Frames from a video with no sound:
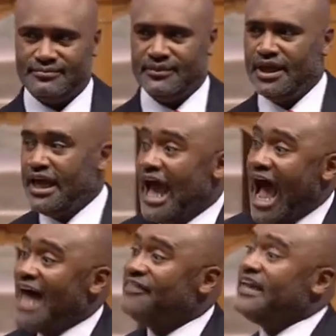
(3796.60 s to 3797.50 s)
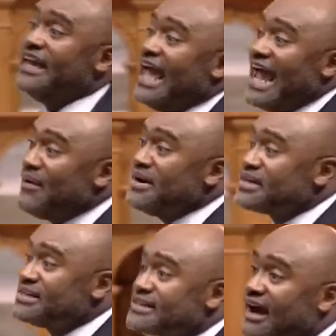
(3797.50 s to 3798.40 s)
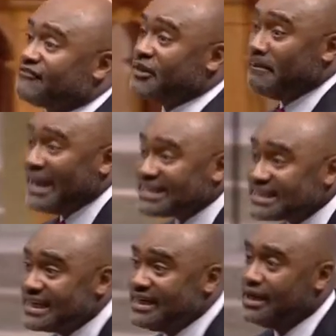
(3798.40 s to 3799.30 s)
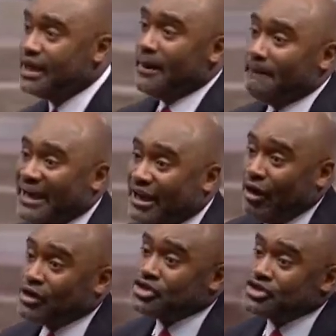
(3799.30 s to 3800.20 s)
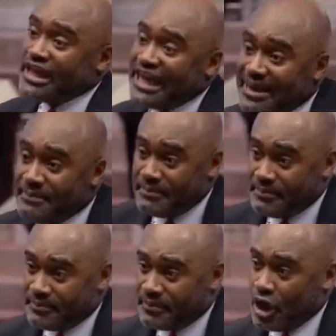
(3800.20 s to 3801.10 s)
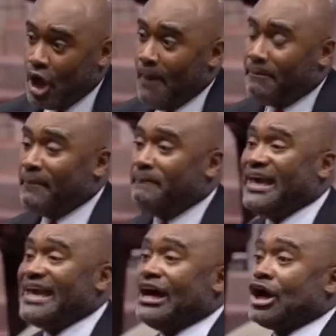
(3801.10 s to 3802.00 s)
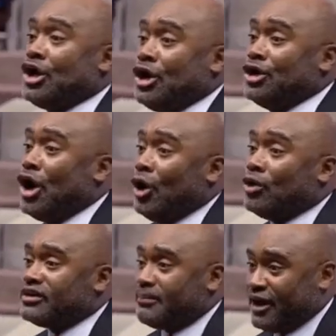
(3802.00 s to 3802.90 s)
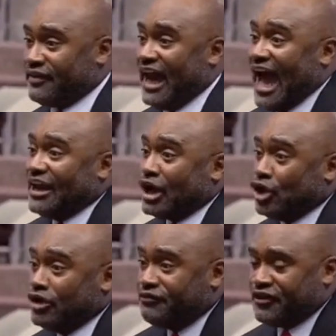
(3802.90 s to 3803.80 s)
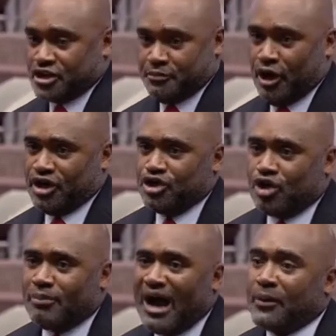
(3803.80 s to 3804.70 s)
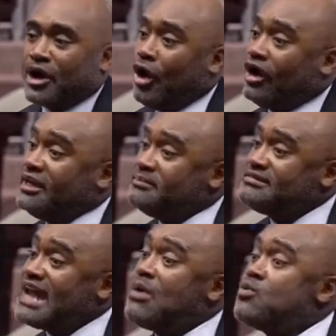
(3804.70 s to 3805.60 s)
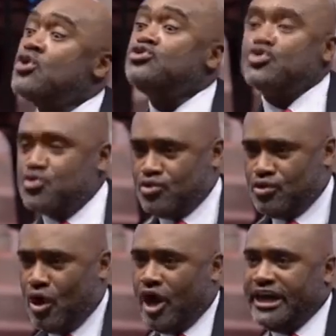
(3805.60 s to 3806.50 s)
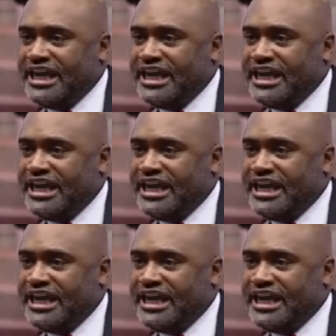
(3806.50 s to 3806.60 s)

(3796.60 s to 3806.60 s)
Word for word: And the inheritance of the blessing belongs to him. But being a good older brother and a good firstborn in Yoruba, we call him Dawodu, or in Igbo,